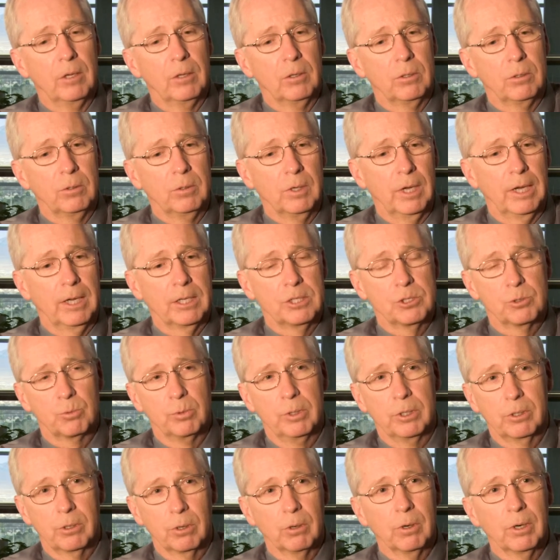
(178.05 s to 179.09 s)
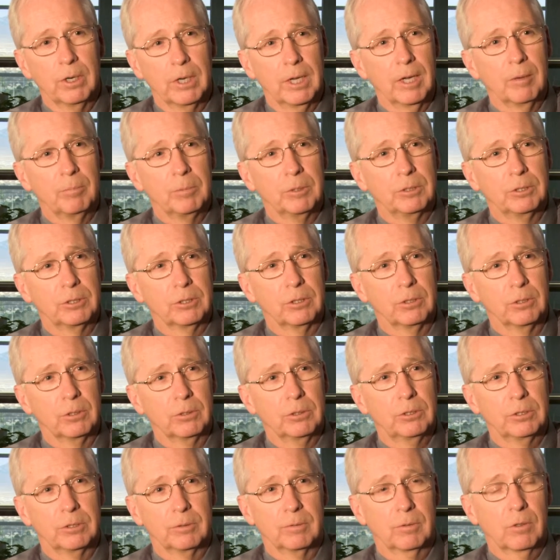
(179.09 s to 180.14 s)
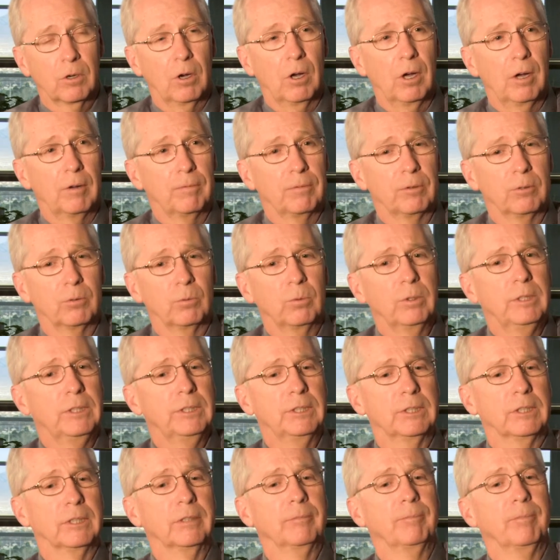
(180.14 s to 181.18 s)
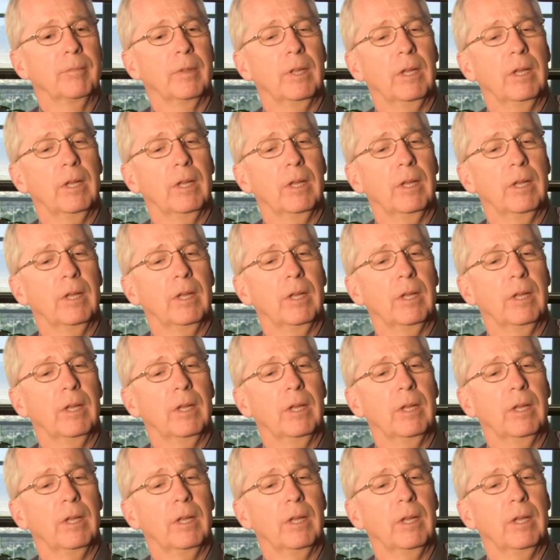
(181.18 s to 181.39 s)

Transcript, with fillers: who has recurring episodes of cough or wheezing,